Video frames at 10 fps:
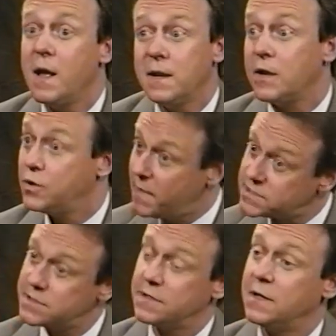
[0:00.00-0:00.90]
Now, you
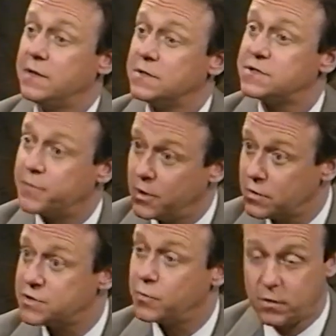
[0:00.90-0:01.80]
mentioned the
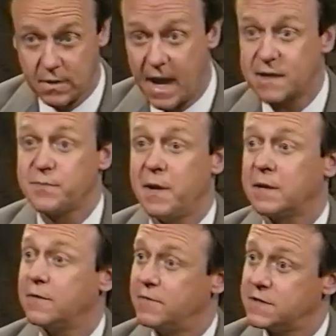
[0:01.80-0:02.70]
spiritual
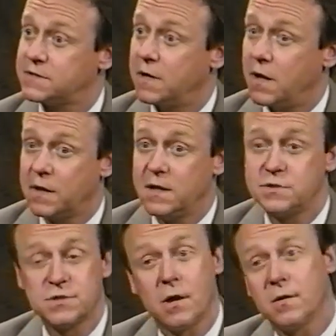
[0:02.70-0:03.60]
aspect of this,
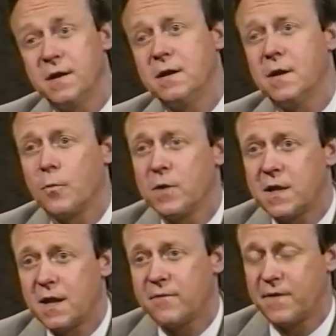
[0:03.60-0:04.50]
again, Charlene, and
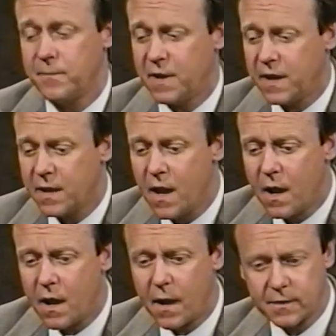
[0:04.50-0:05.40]
Enrique, if I may,
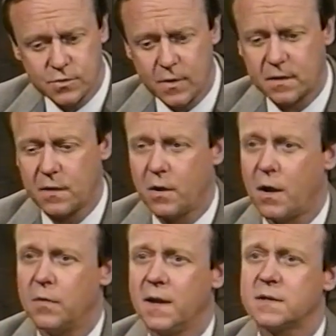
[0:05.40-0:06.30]
direct
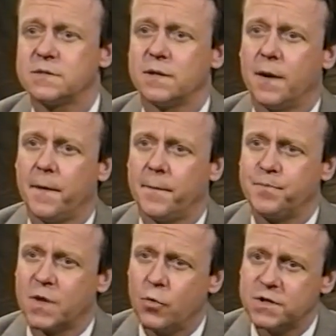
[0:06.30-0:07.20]
our next
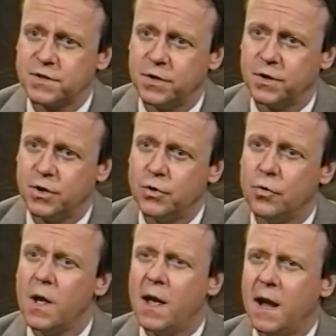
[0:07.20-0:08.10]
question to
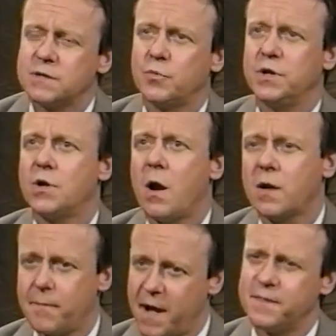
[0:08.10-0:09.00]
you. As we
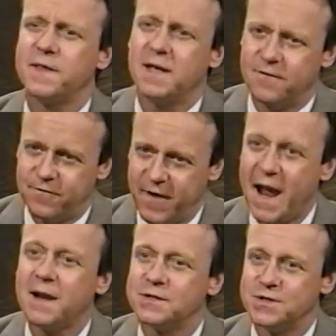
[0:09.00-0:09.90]
talk about the
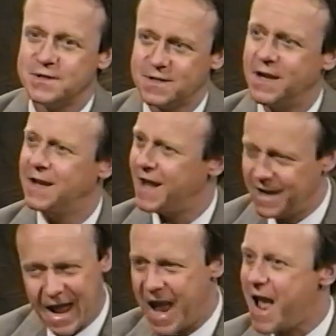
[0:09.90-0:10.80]
advantages
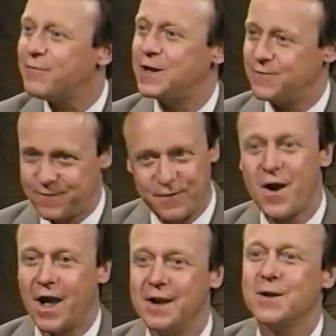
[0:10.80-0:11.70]
and having
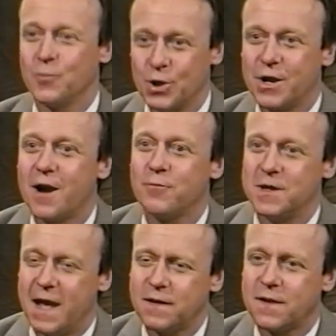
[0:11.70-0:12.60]
fun in
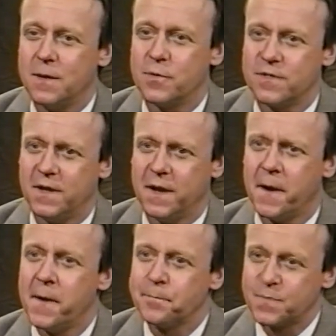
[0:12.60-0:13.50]
recovery, that type of thing,
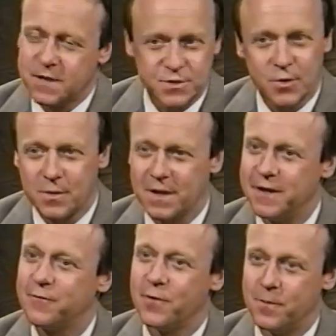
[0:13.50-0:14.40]

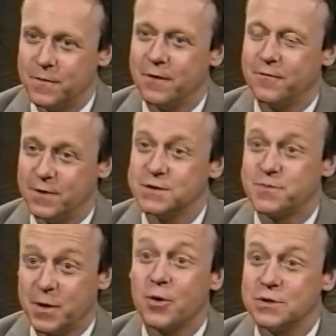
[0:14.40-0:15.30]
certainly from the
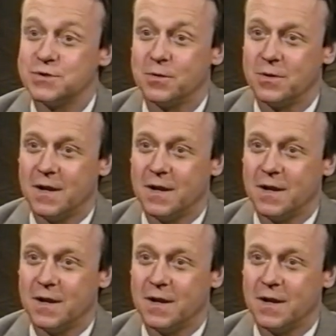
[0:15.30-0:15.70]
spiritual